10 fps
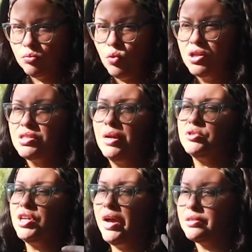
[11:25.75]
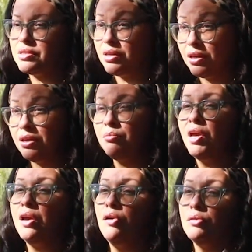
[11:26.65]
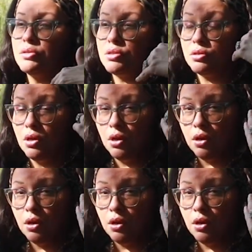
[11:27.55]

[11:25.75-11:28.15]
WhatsApp chats, emails,